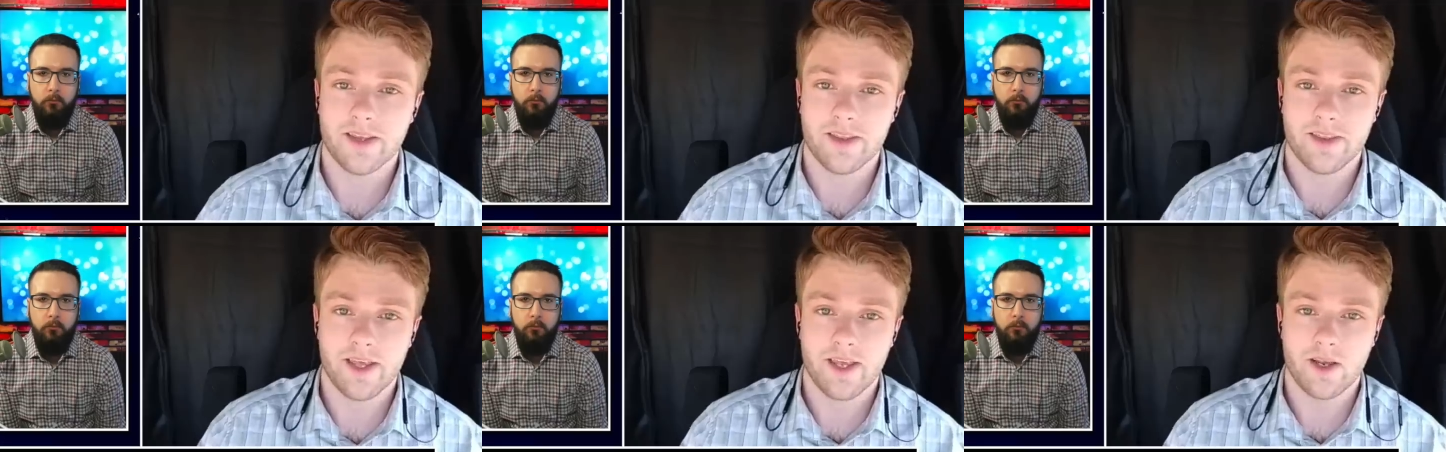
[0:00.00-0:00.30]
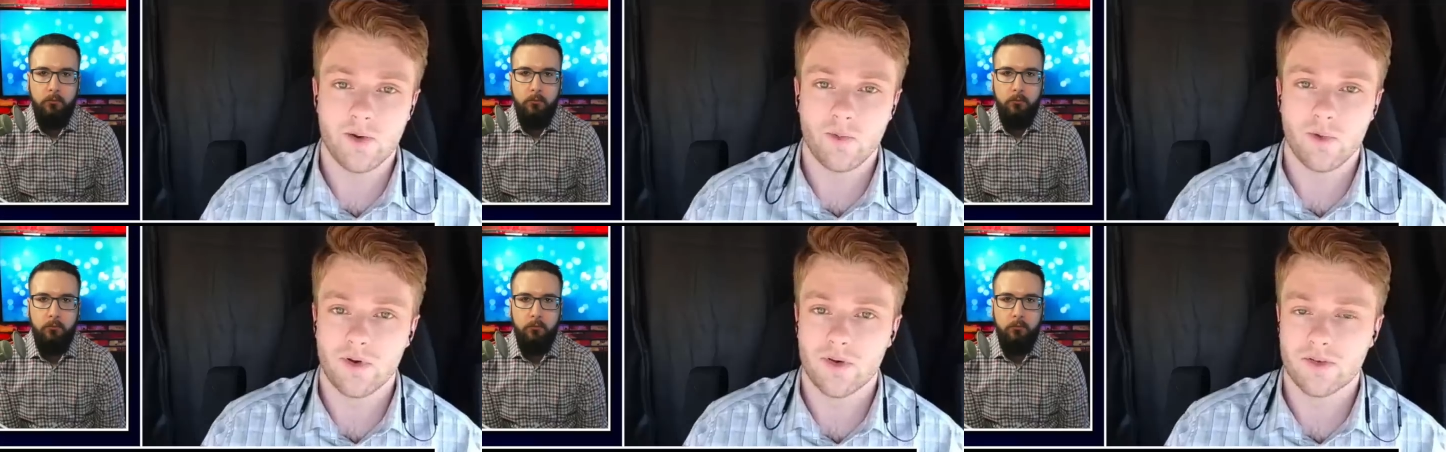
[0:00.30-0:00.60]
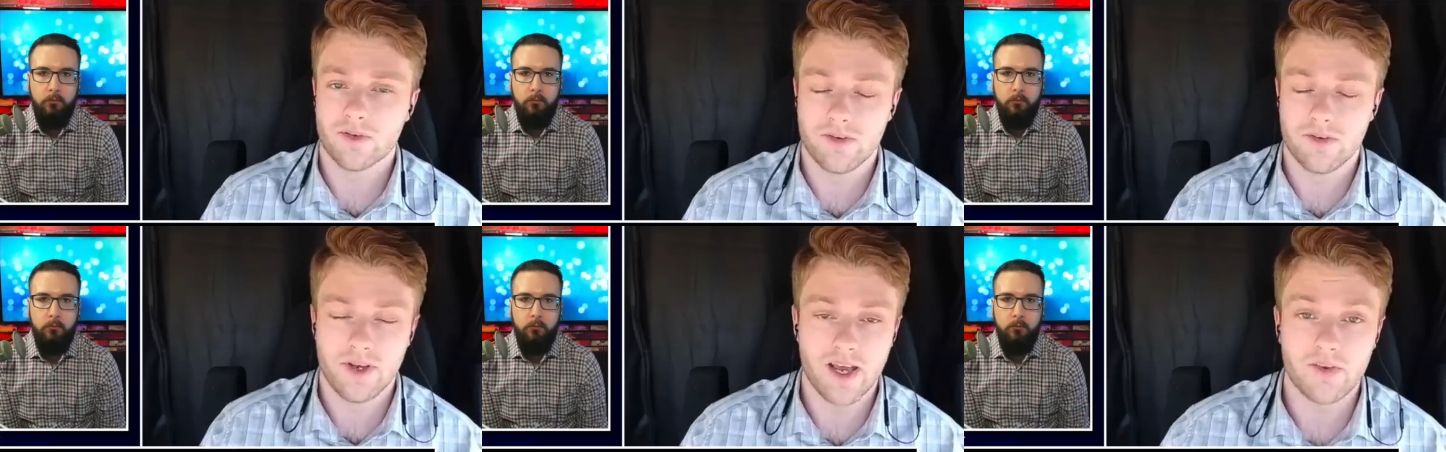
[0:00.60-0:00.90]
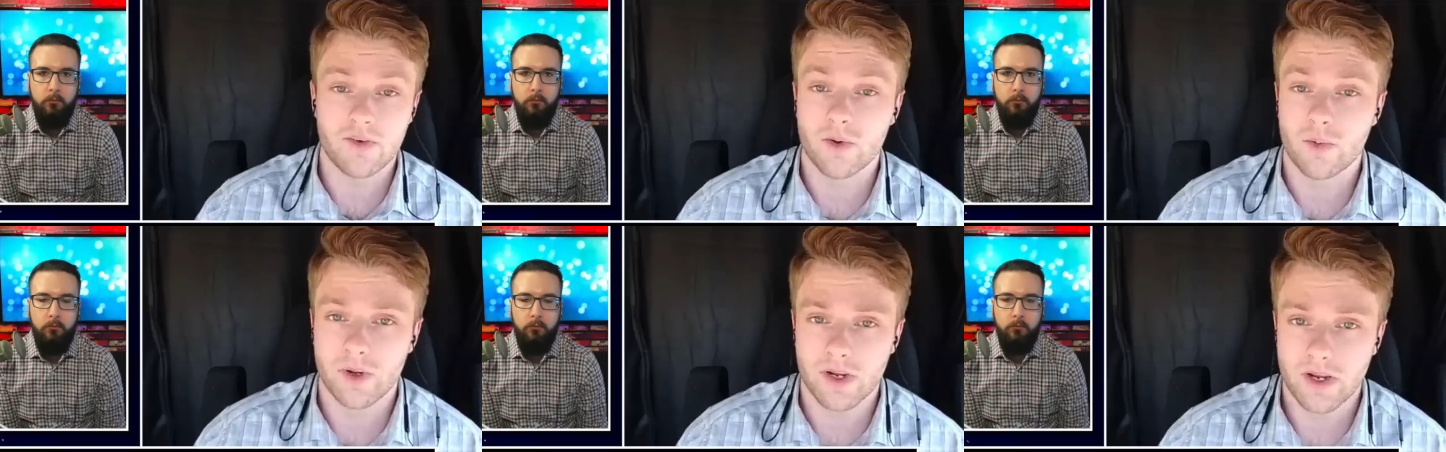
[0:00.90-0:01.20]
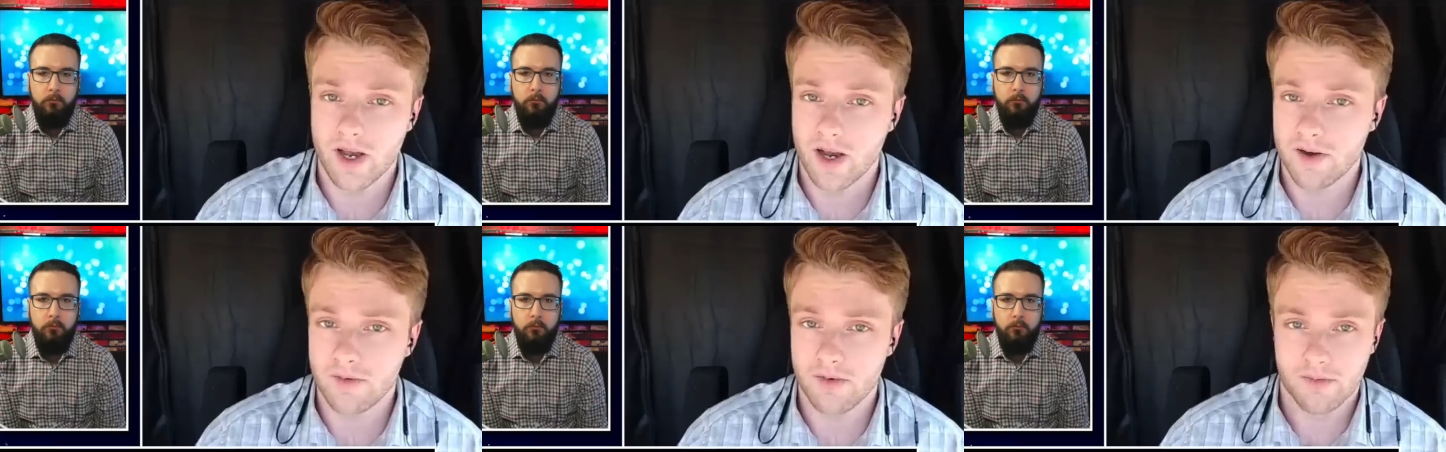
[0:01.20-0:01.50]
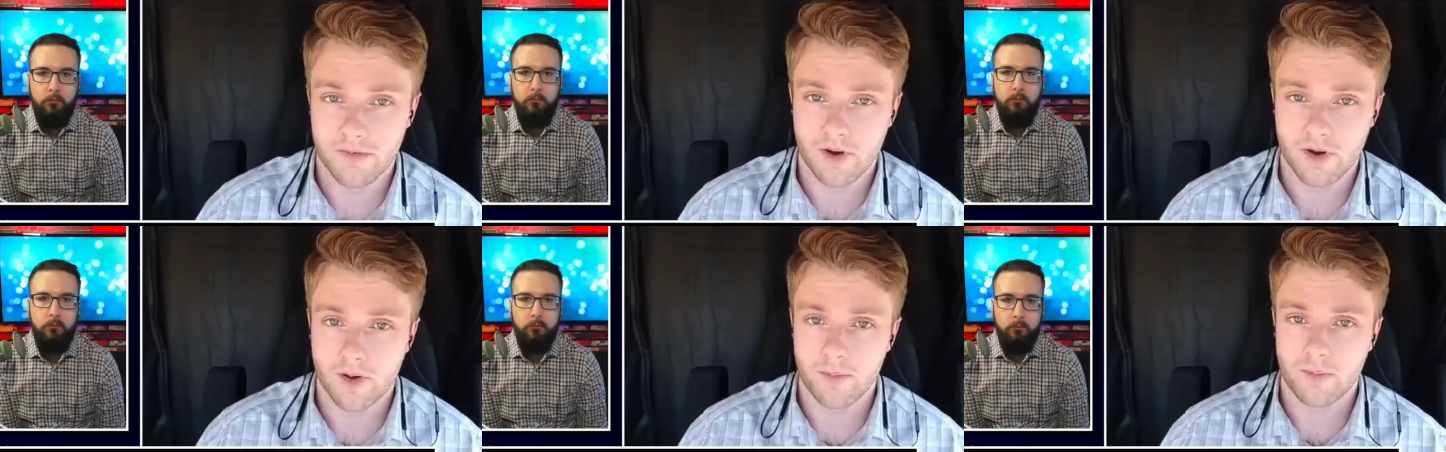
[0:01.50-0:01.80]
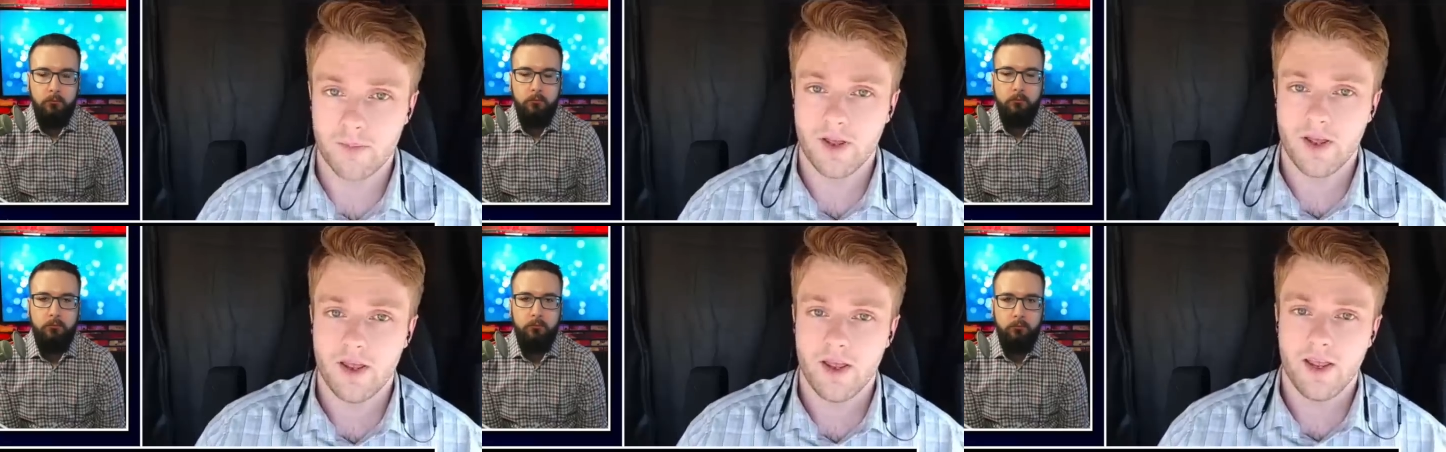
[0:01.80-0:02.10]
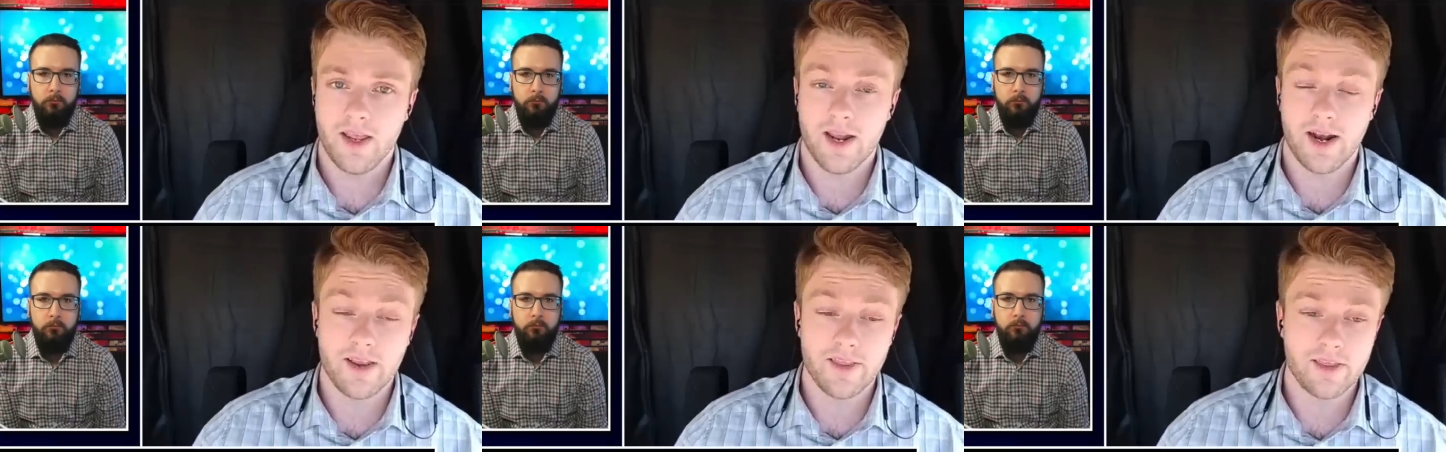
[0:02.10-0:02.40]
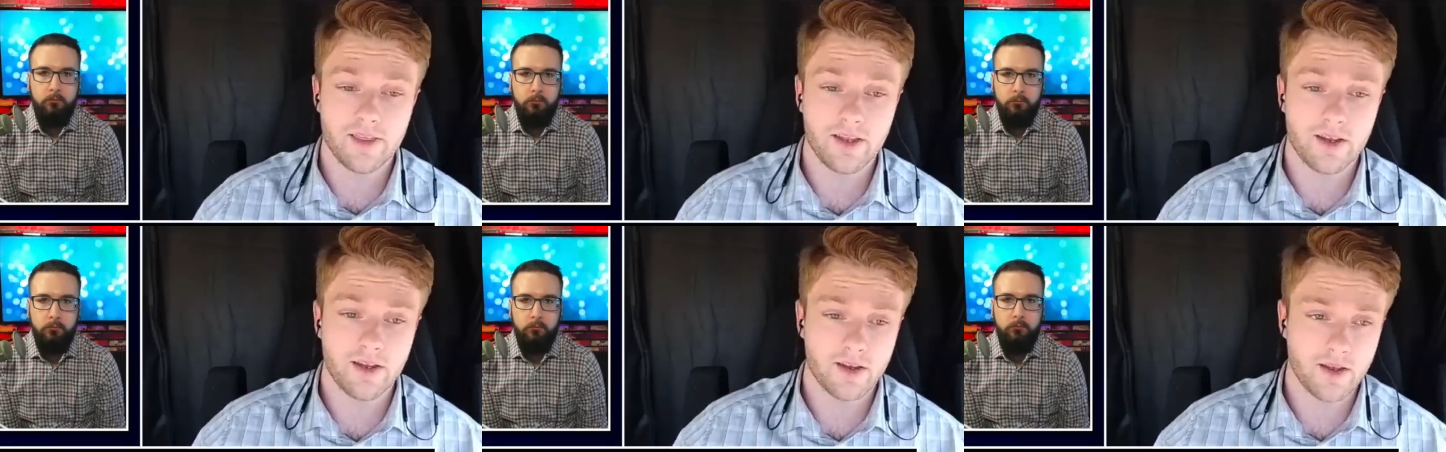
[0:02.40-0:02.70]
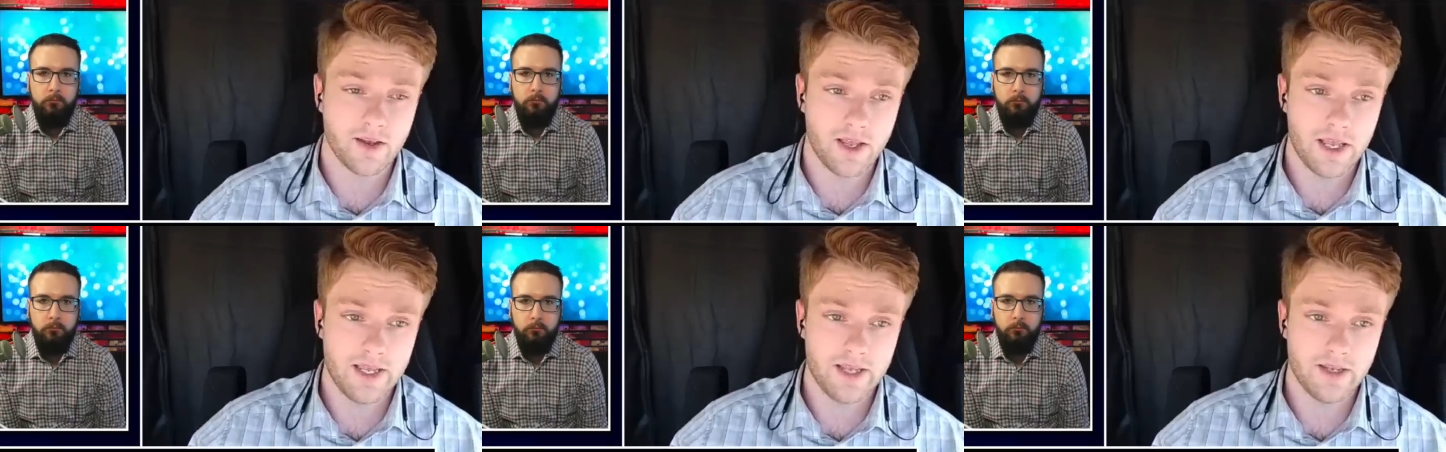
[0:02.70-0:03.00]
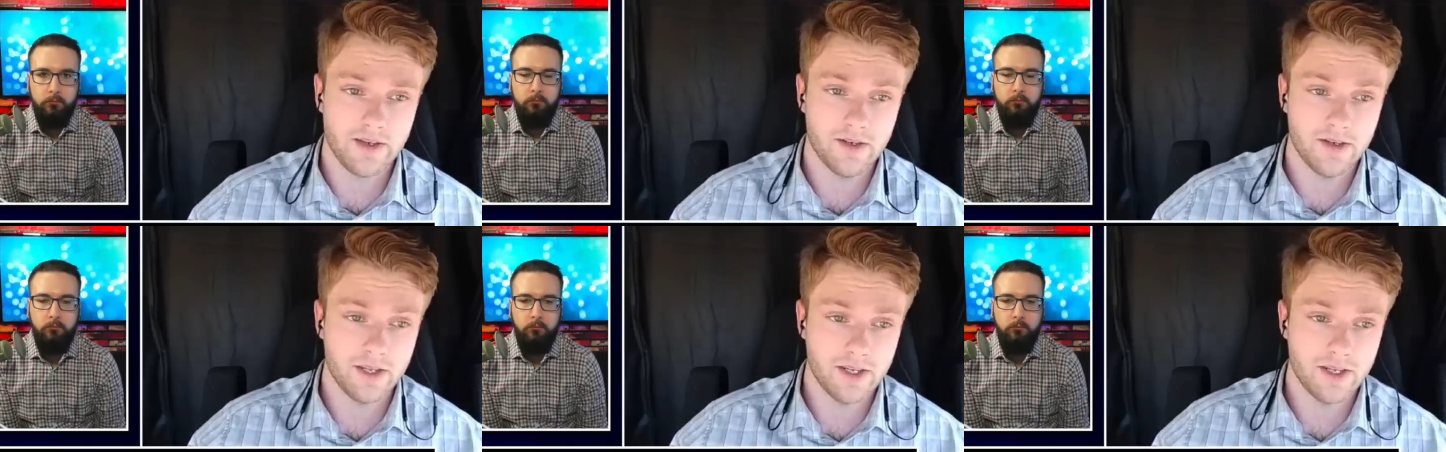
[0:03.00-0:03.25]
Speaker 1: that they will never recover from. And I think it